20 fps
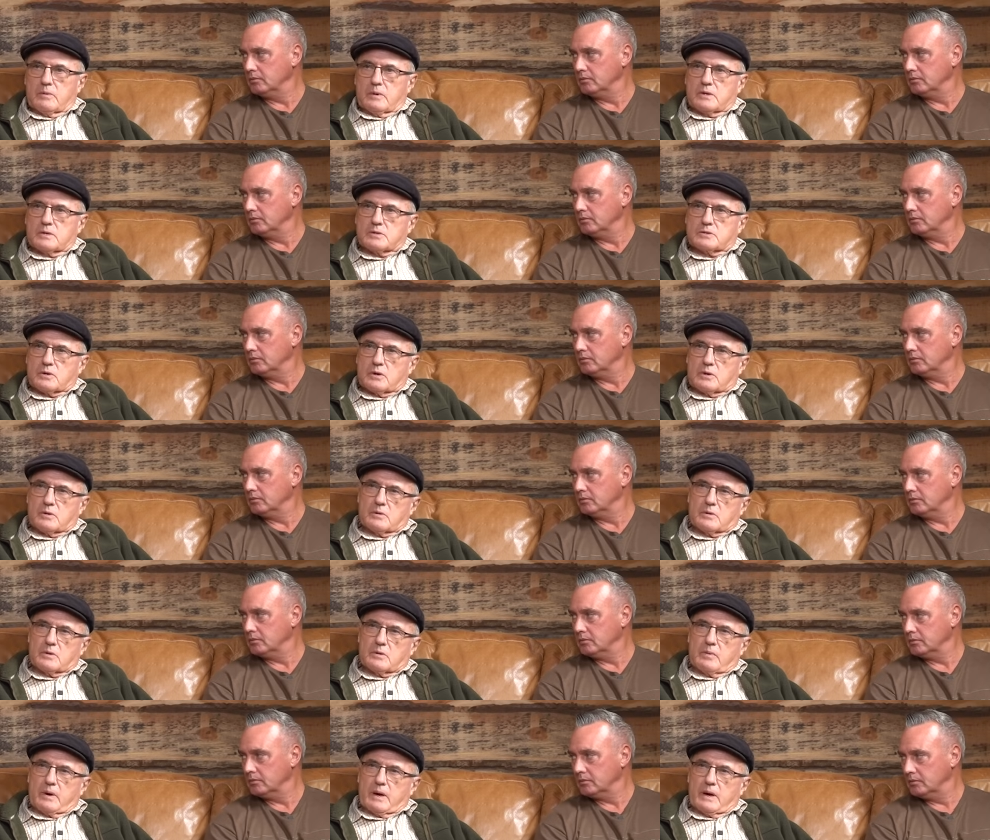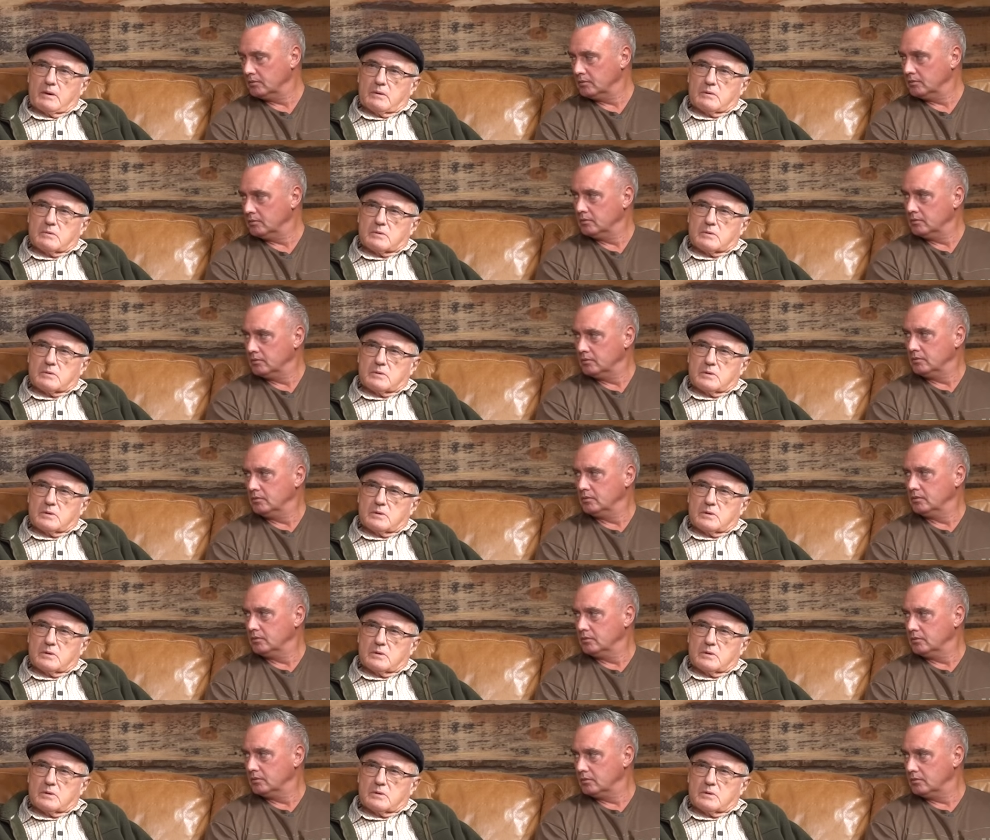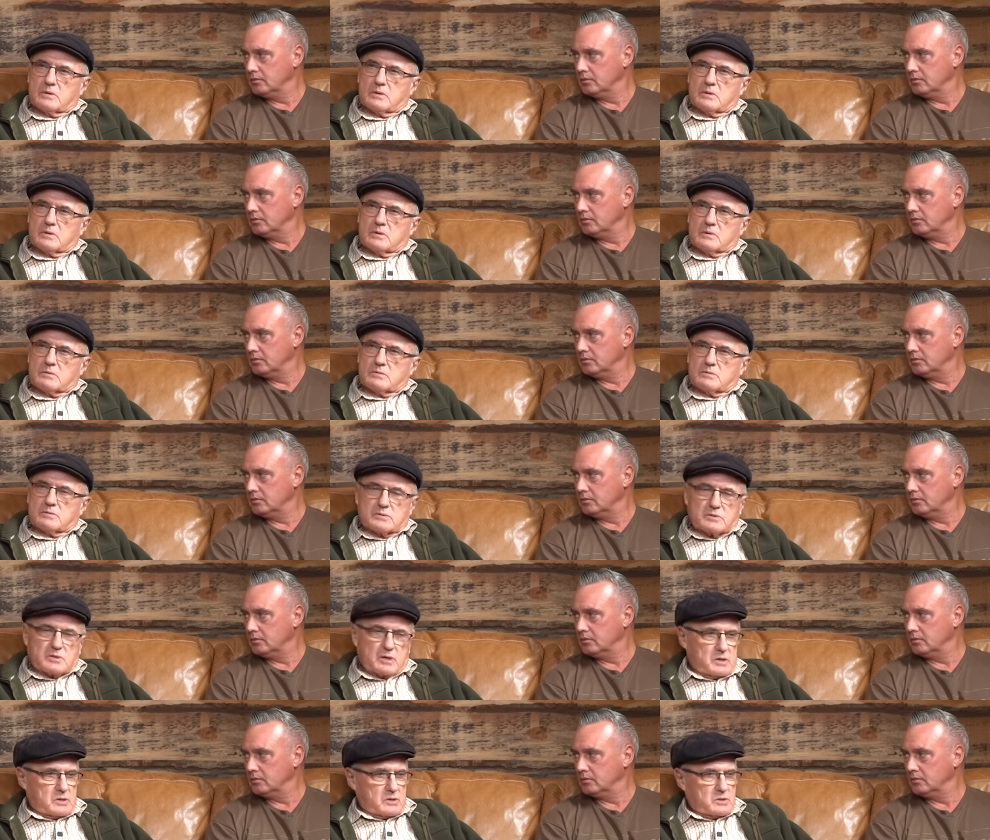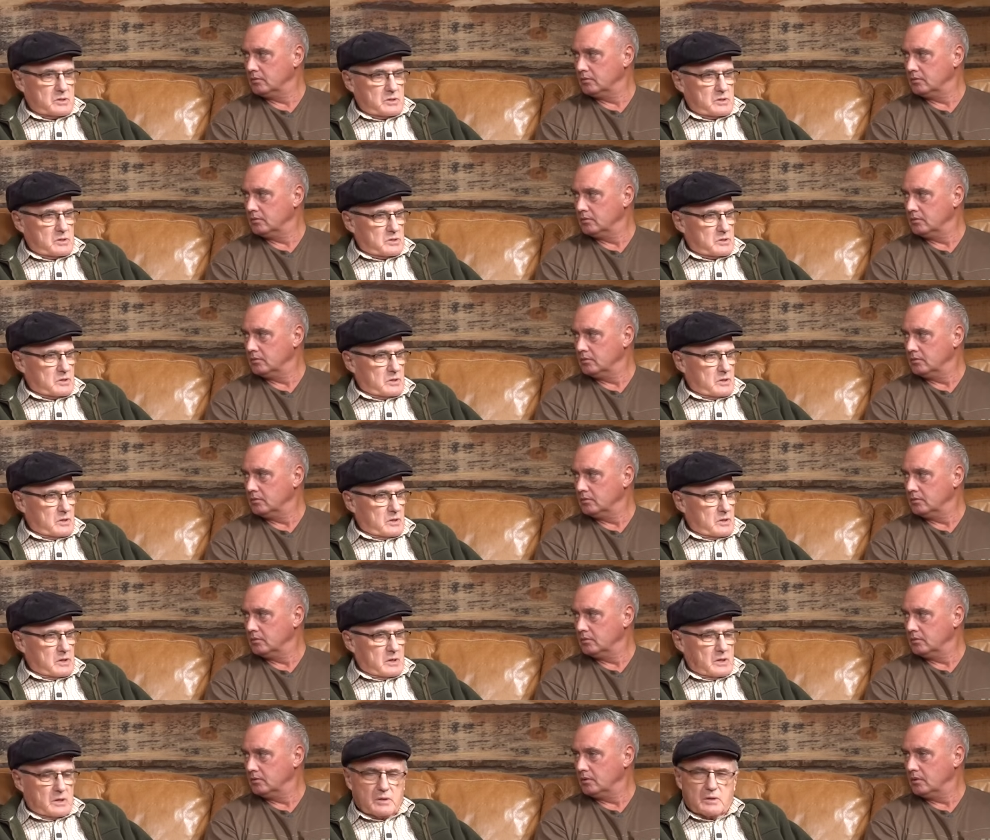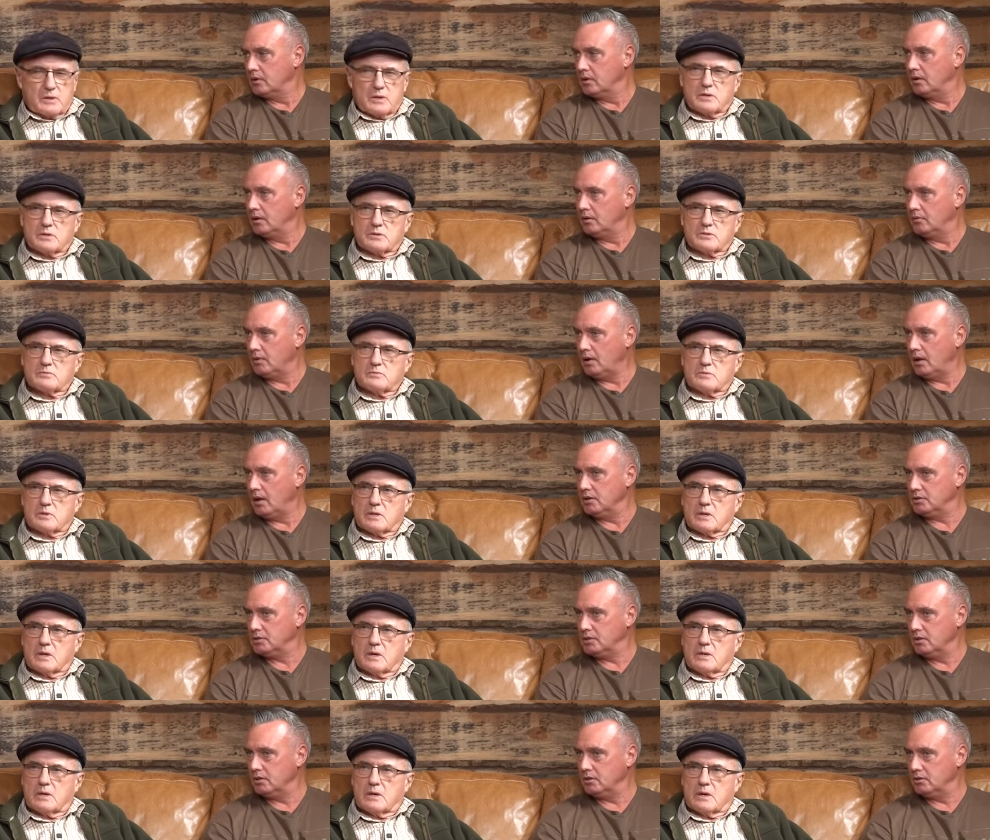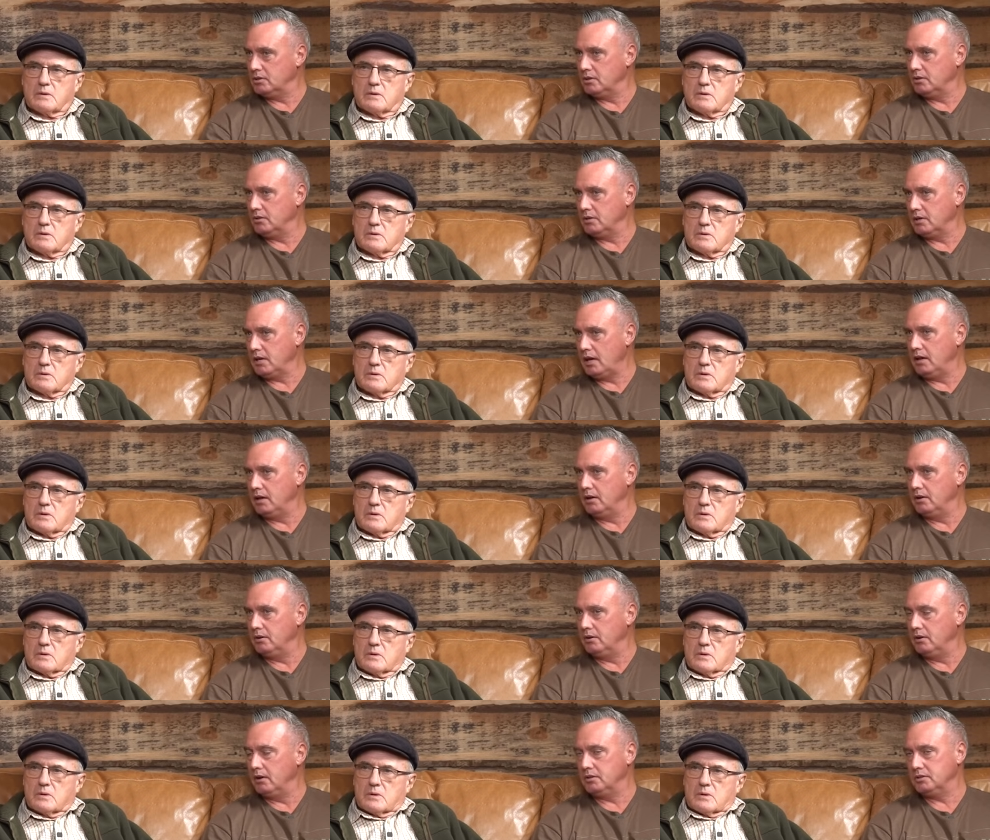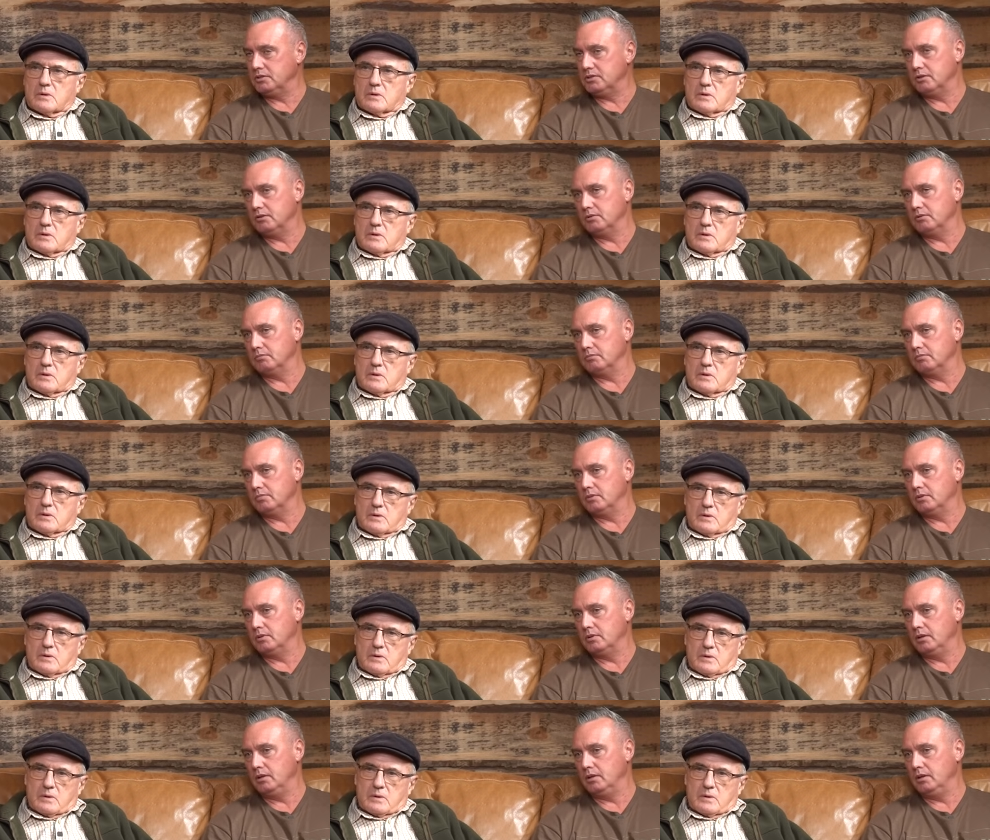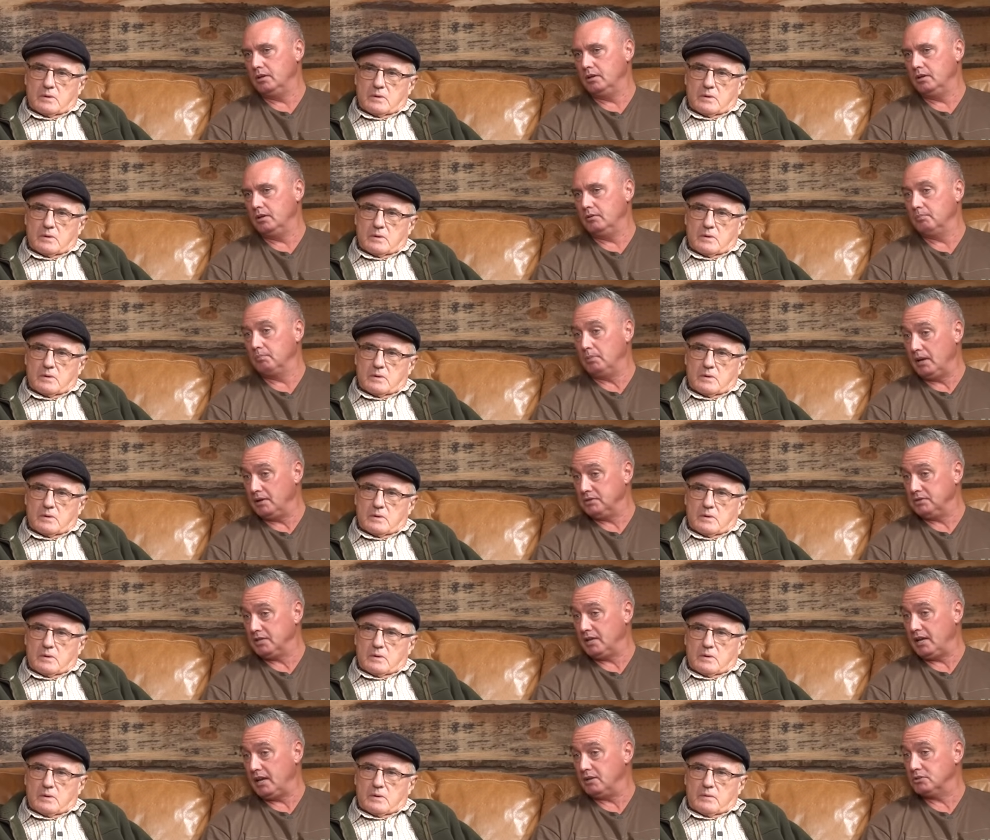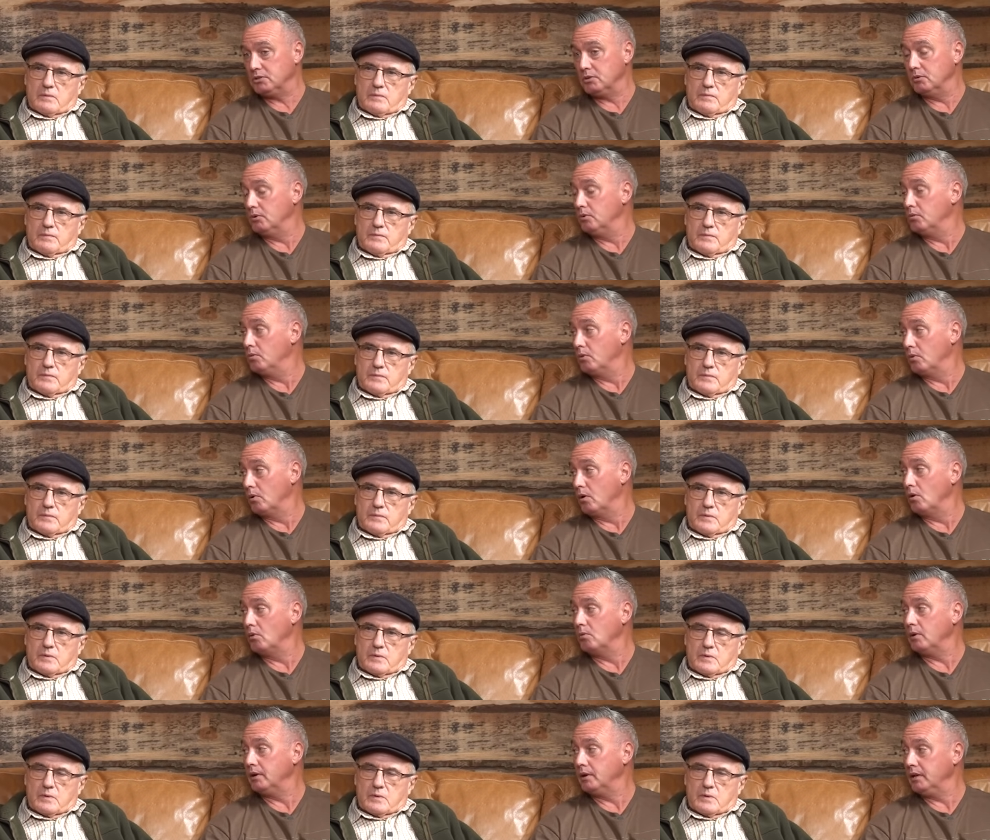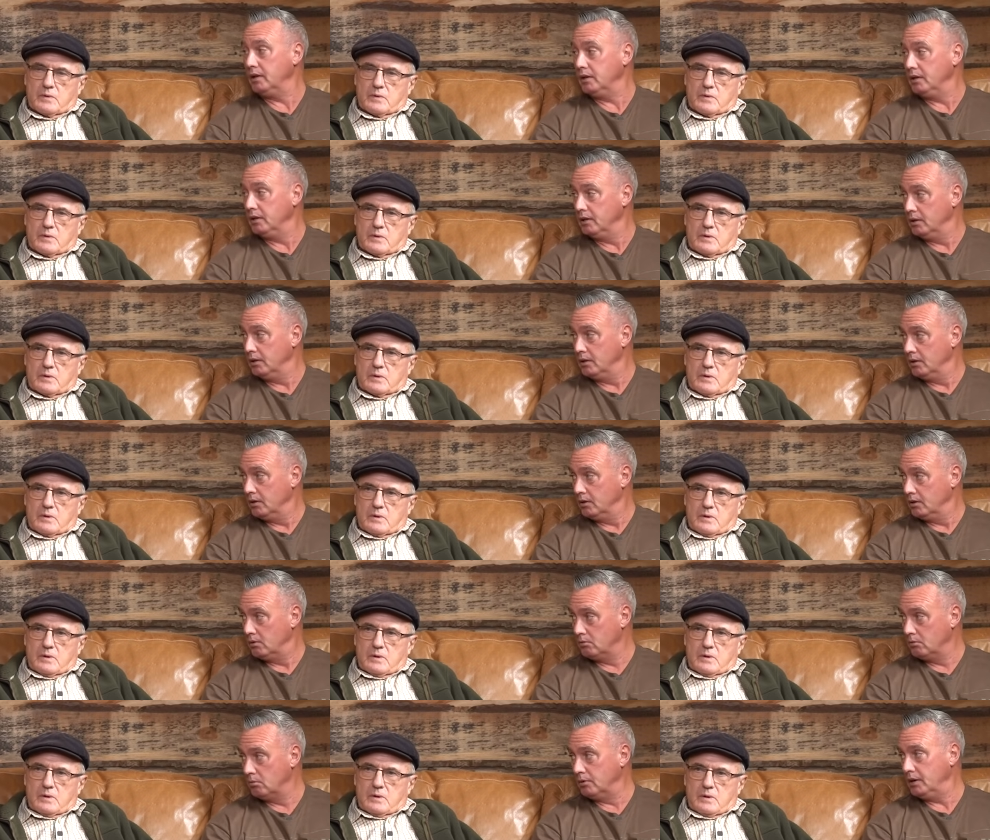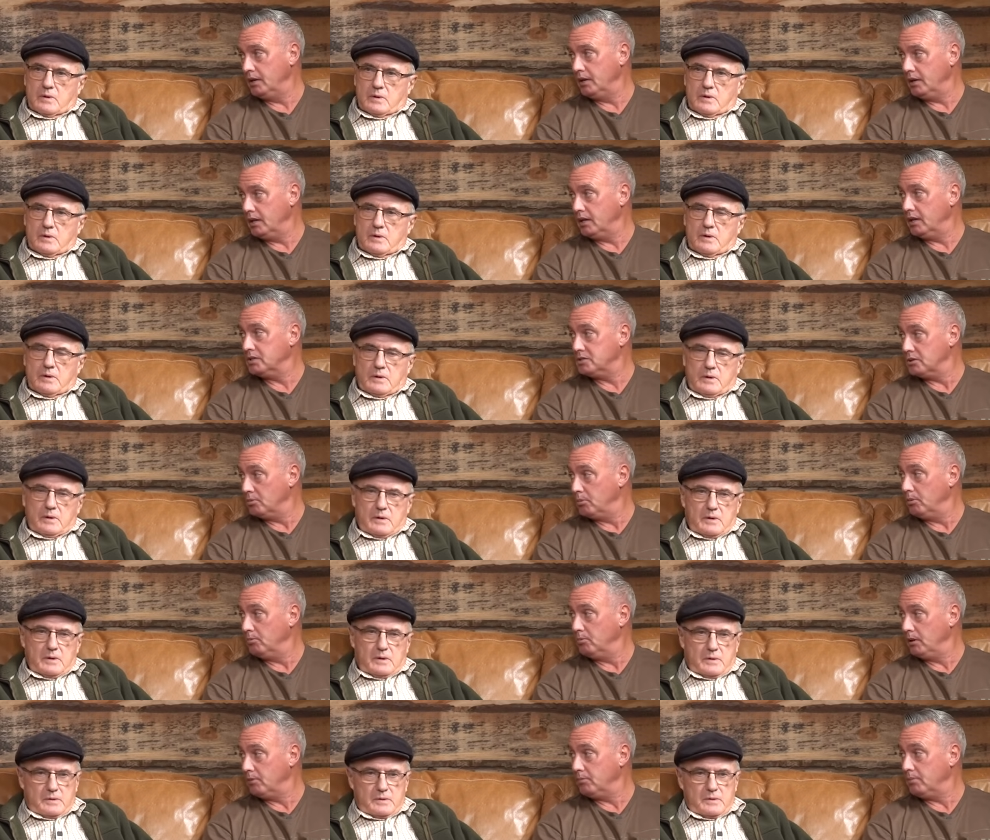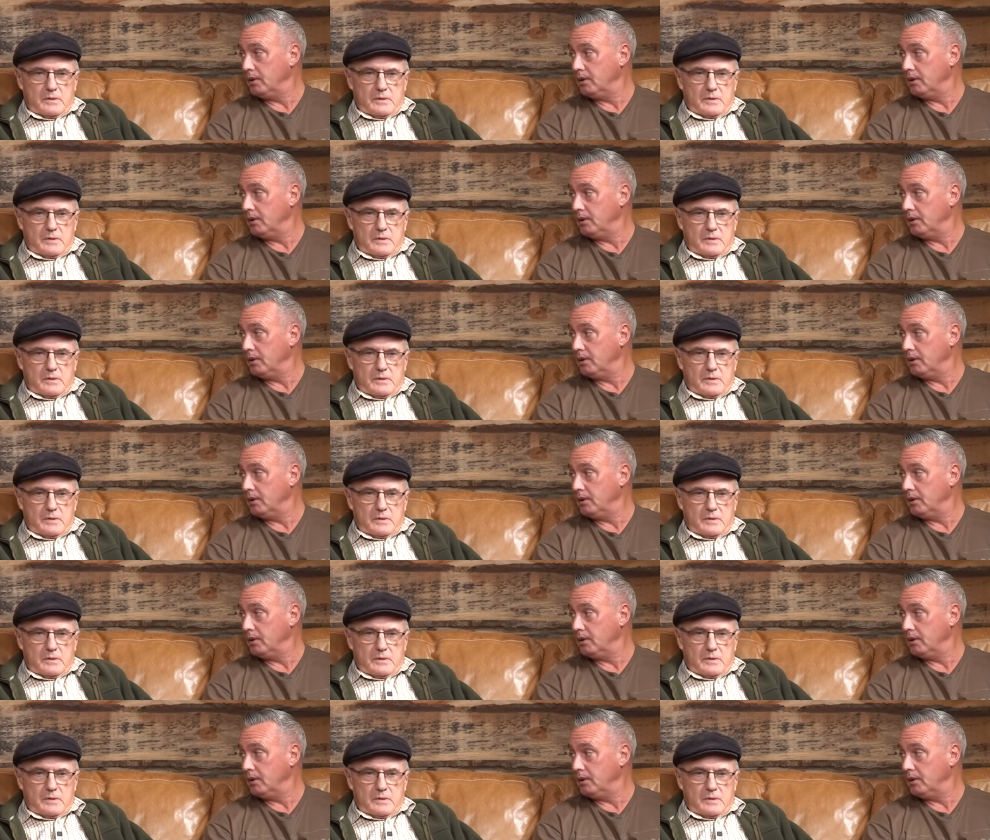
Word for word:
Speaker 1: been sold about uh, six years earlier, I think. Right. Like so that.
Speaker 2: so Canada. Uh, so the Bounty Council were already running it as a public